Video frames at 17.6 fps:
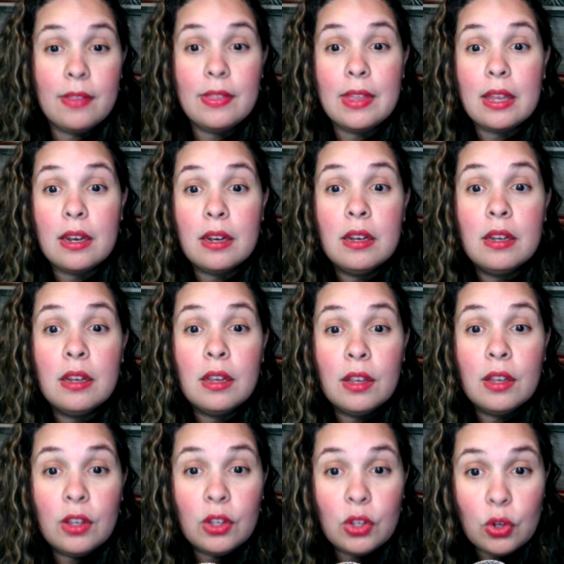and then
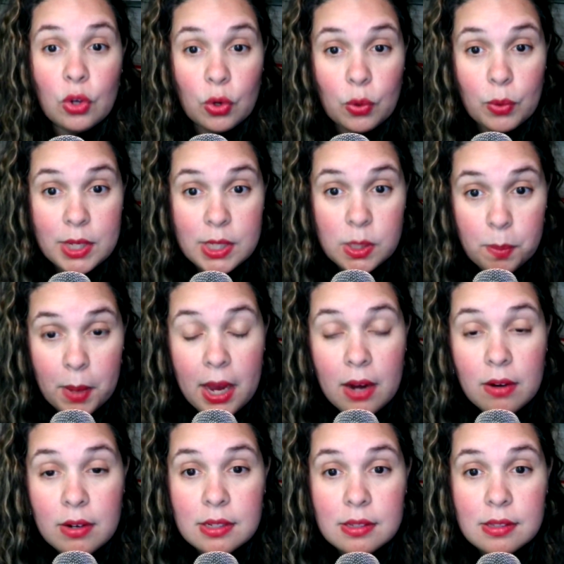you go to his
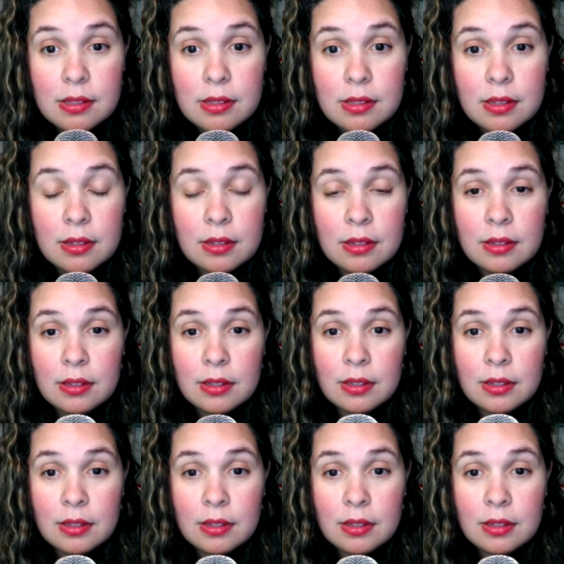parents.